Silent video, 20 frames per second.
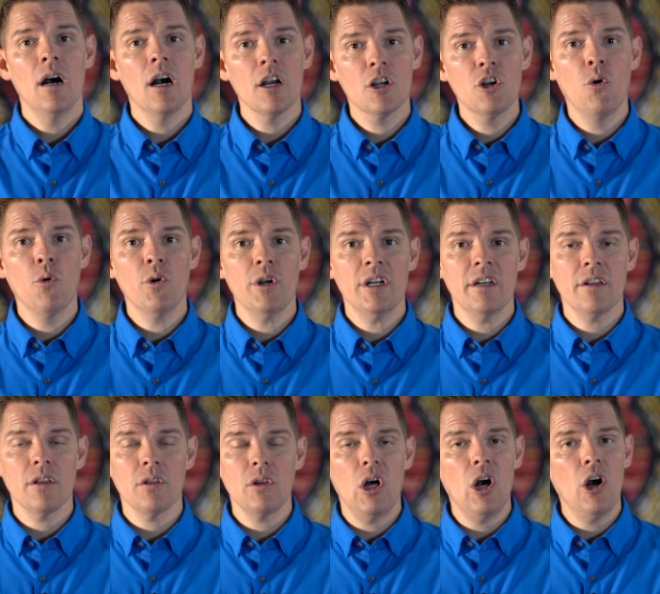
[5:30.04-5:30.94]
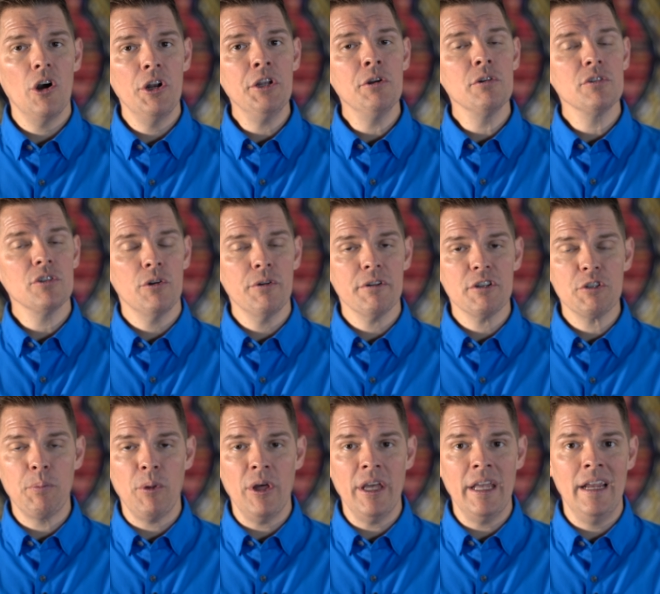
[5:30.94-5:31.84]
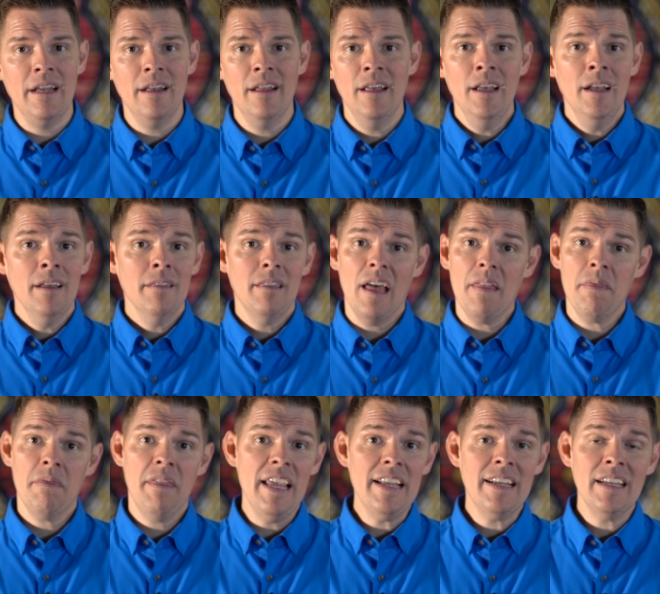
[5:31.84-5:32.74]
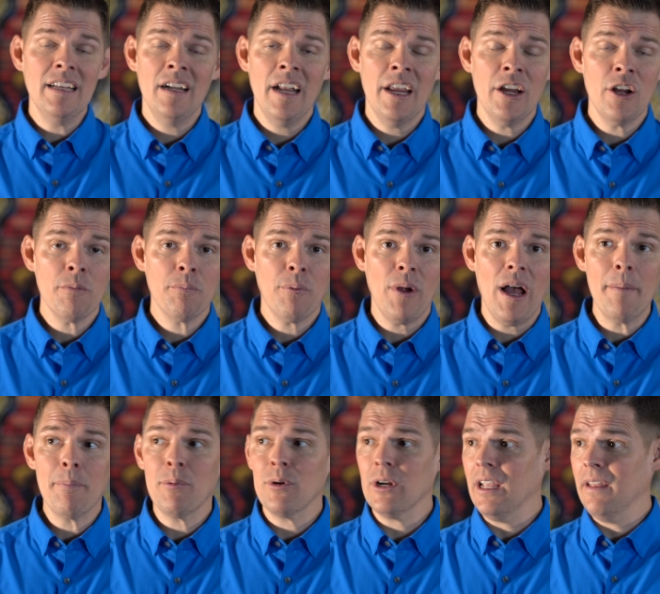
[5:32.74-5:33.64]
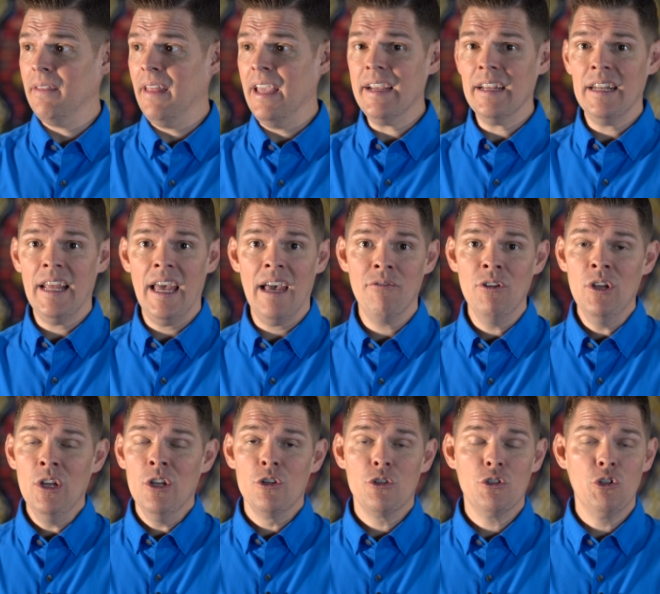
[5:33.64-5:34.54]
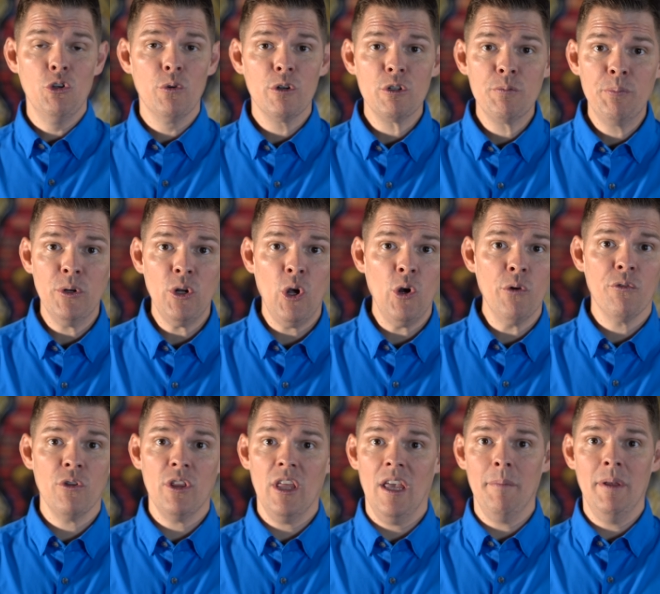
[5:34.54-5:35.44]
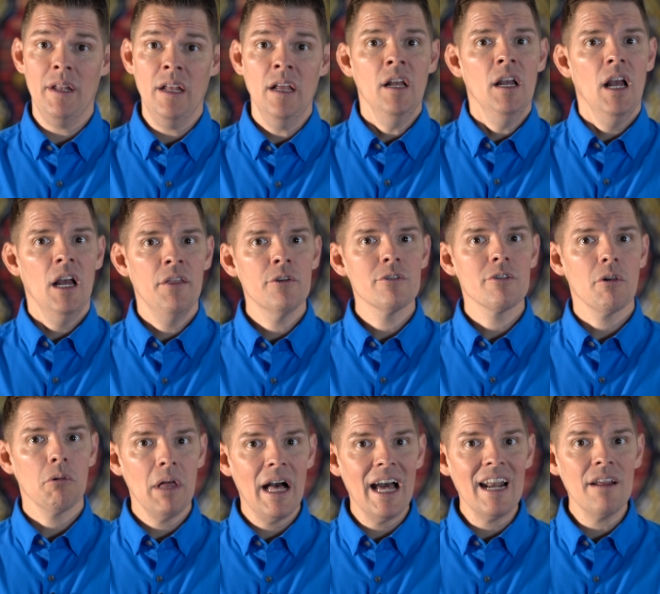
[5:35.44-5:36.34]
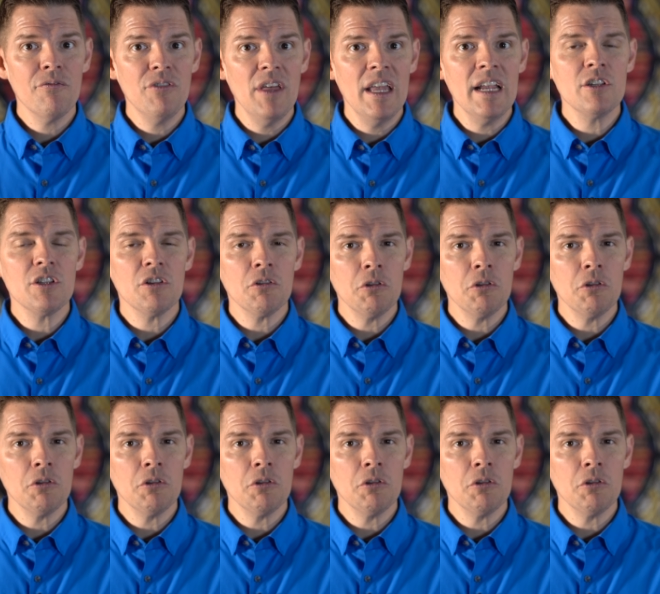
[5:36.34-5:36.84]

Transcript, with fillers: according to the law. And he goes on to explain that they can inherit property and they can have stewards put over them. And, and there's a lot of things